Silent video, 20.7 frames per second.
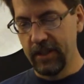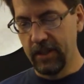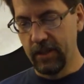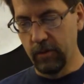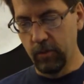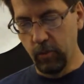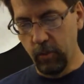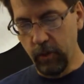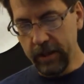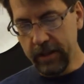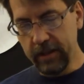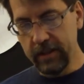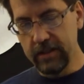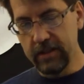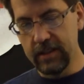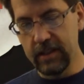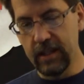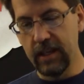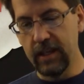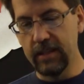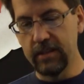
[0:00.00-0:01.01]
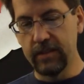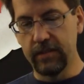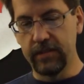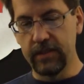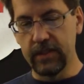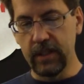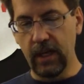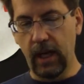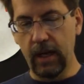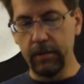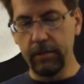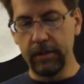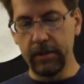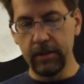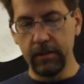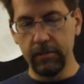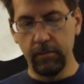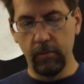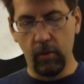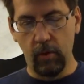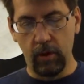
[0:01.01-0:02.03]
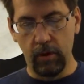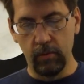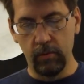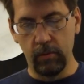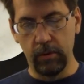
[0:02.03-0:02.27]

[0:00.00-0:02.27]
the wicked cities of Sodom and Gomorrah